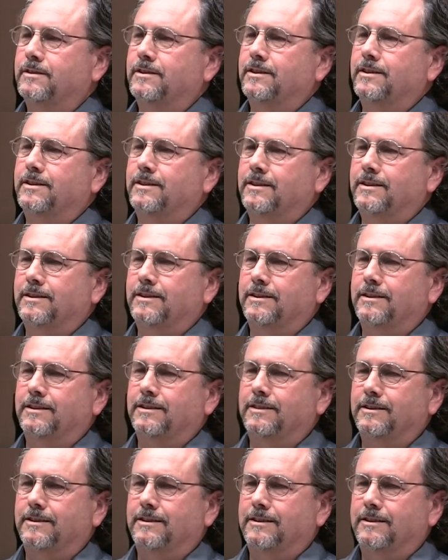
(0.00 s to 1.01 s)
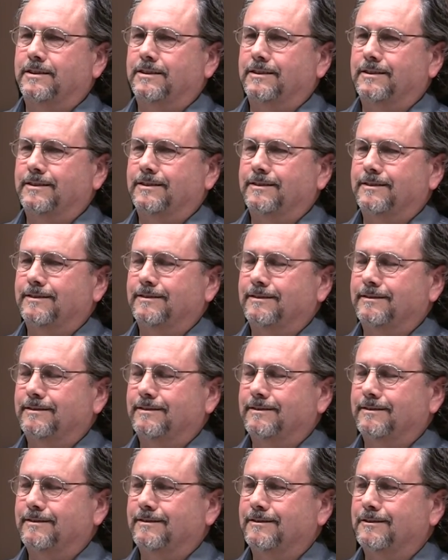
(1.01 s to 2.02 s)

No one is speaking in this clip.